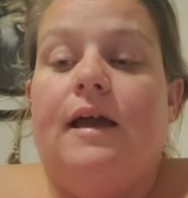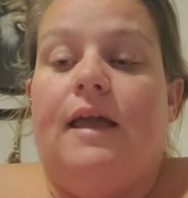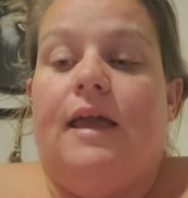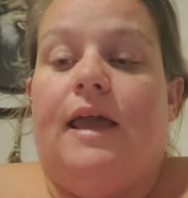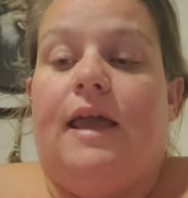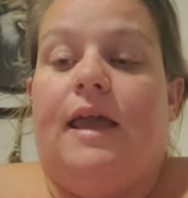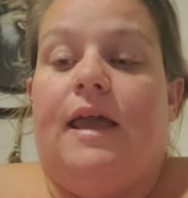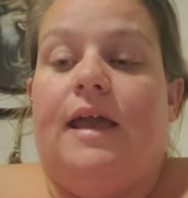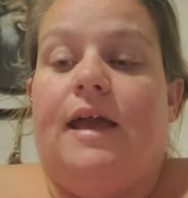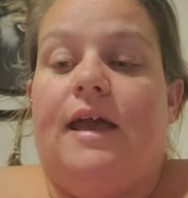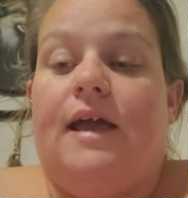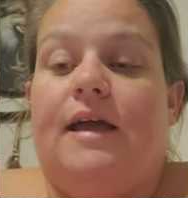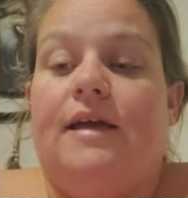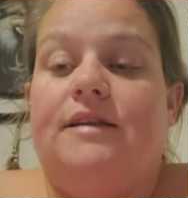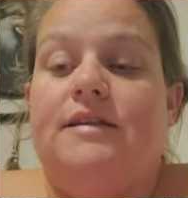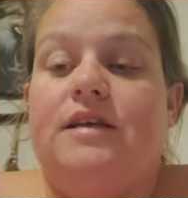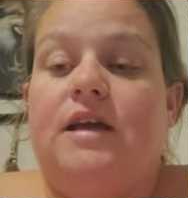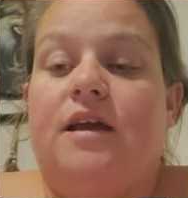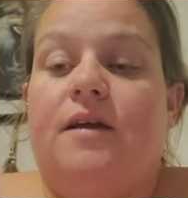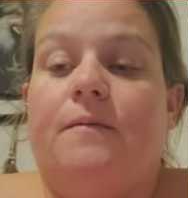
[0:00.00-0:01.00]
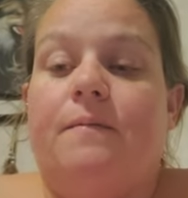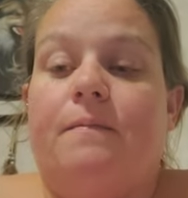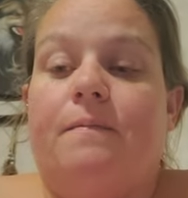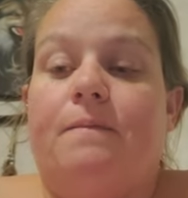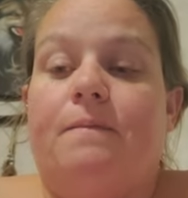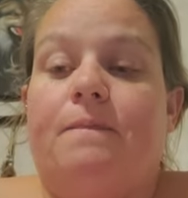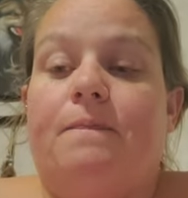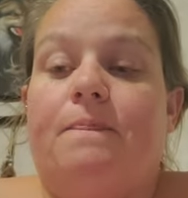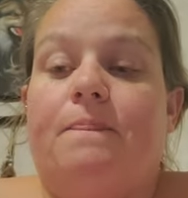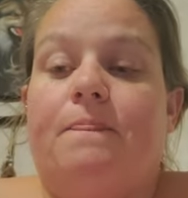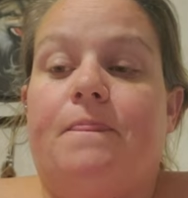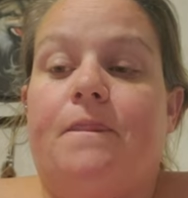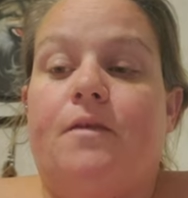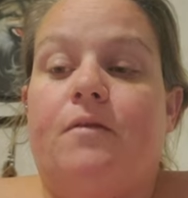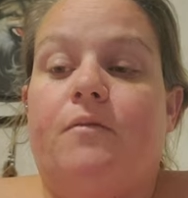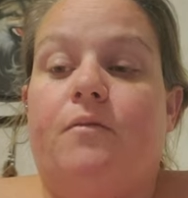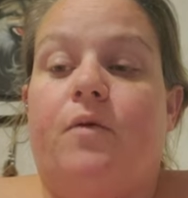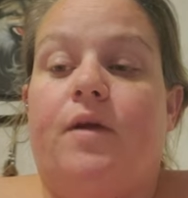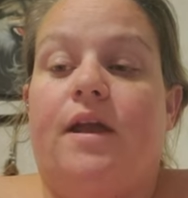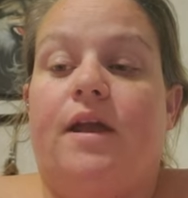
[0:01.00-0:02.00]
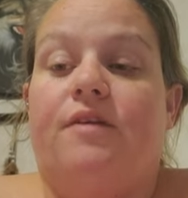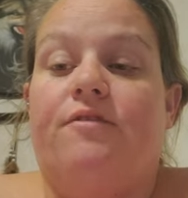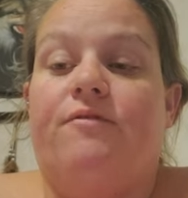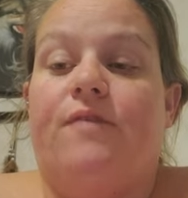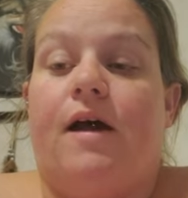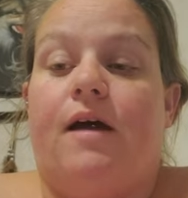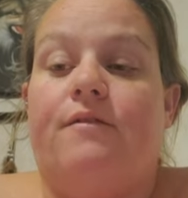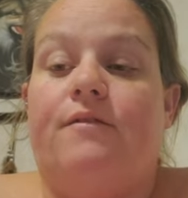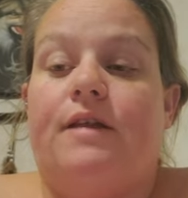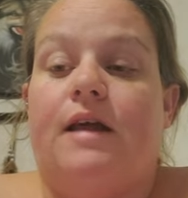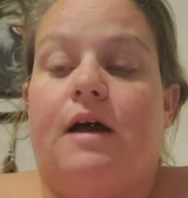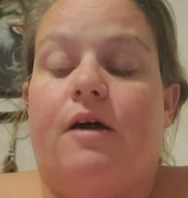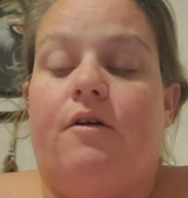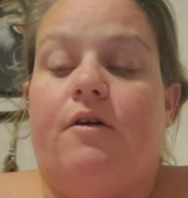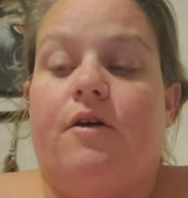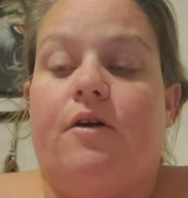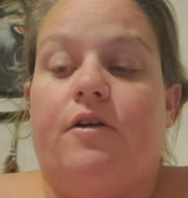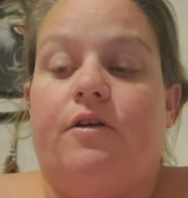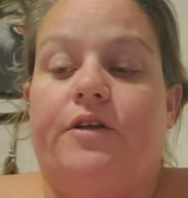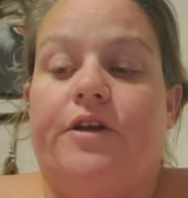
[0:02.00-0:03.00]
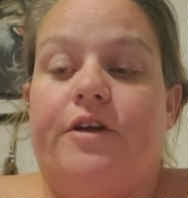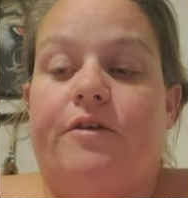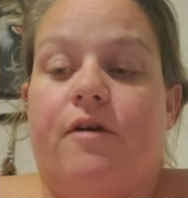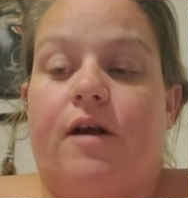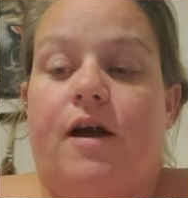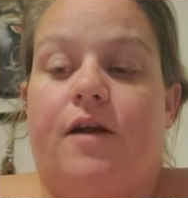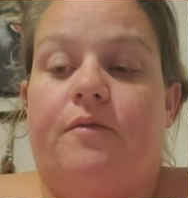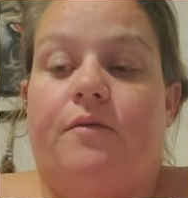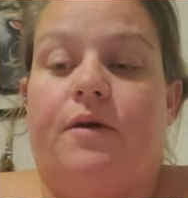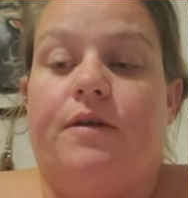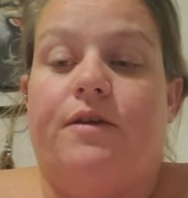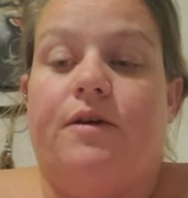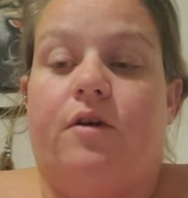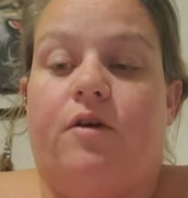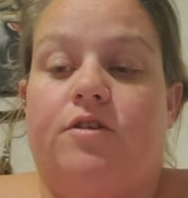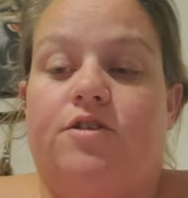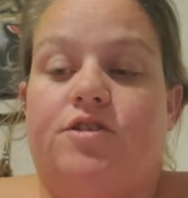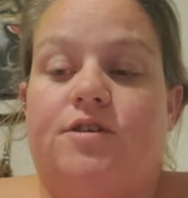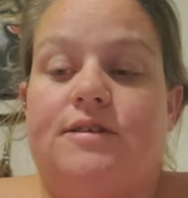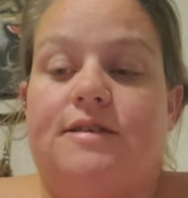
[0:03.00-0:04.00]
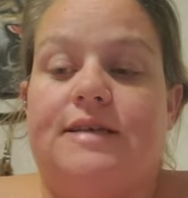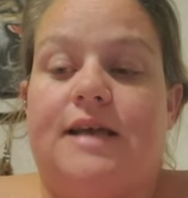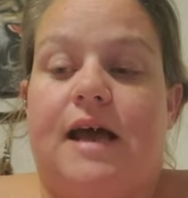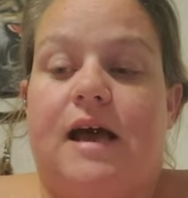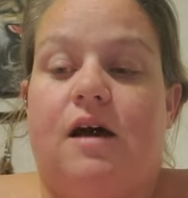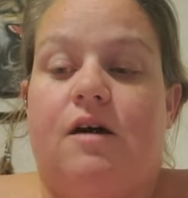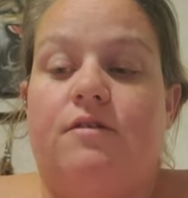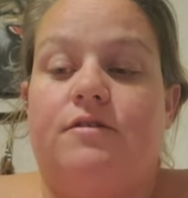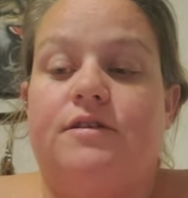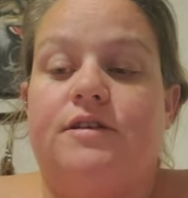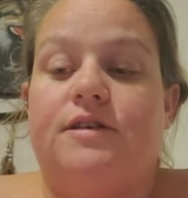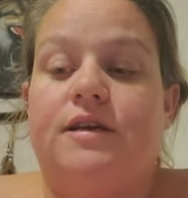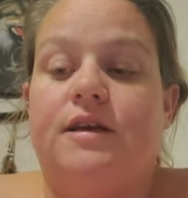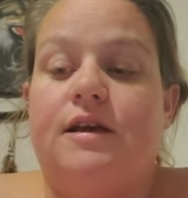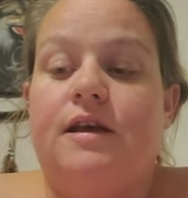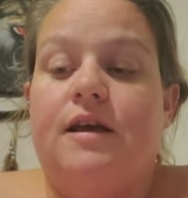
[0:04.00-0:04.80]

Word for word: And we found out earlier on with ultrasound